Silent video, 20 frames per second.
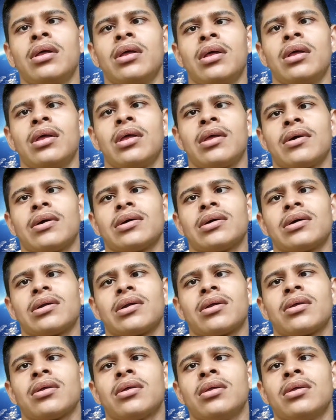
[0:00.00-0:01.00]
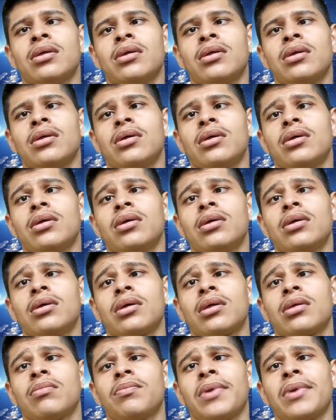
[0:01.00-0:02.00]
Your
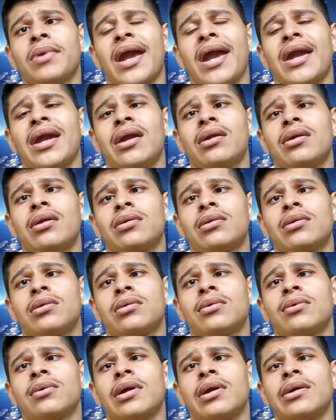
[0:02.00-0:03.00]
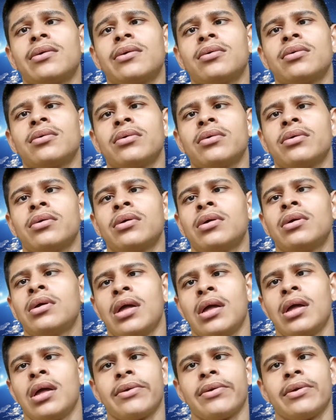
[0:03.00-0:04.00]
brand told you
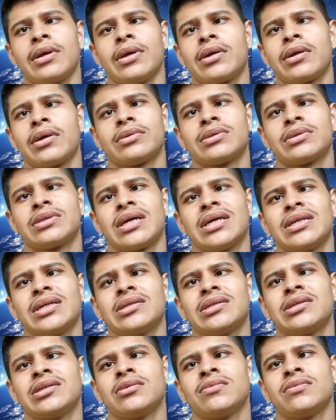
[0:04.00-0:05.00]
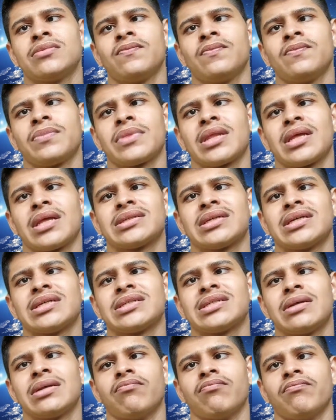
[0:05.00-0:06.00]
you need to change the
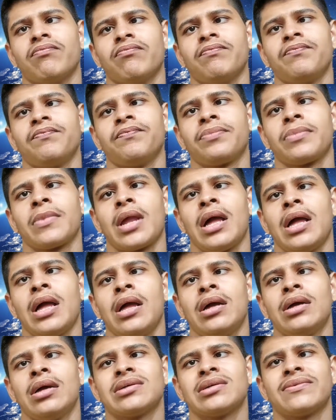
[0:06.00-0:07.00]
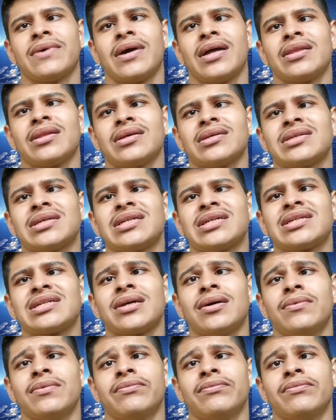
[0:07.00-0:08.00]
system. So when the
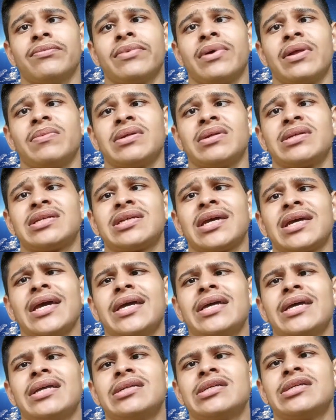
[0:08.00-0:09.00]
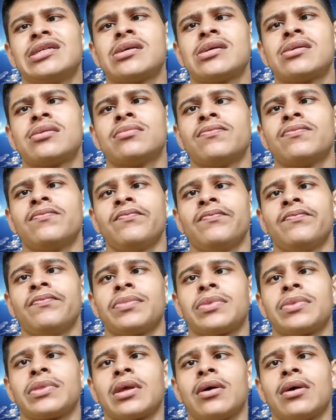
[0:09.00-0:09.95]
system will be changed, the